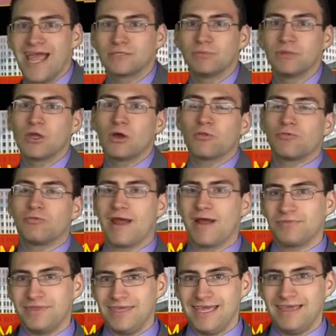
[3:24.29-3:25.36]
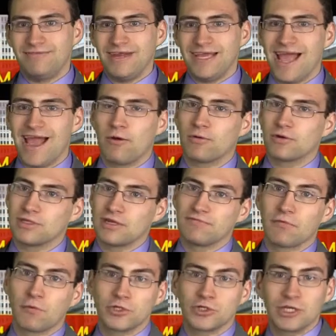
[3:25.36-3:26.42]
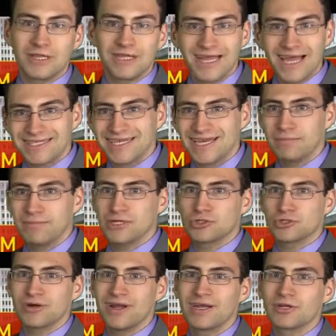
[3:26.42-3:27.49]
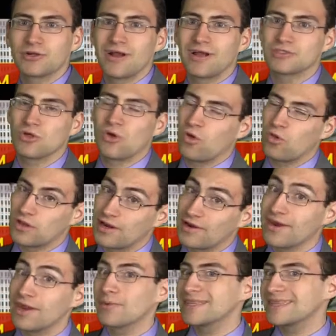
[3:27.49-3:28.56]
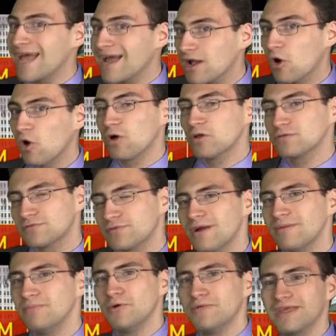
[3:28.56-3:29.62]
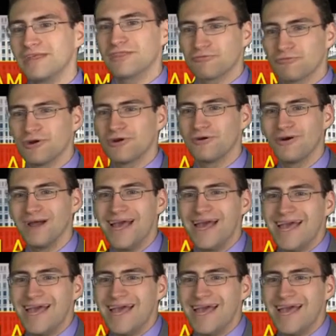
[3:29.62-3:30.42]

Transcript: as we go throughout the evening hours. Unfortunately, that's going to be a trend across the whole area with that cold front moving through.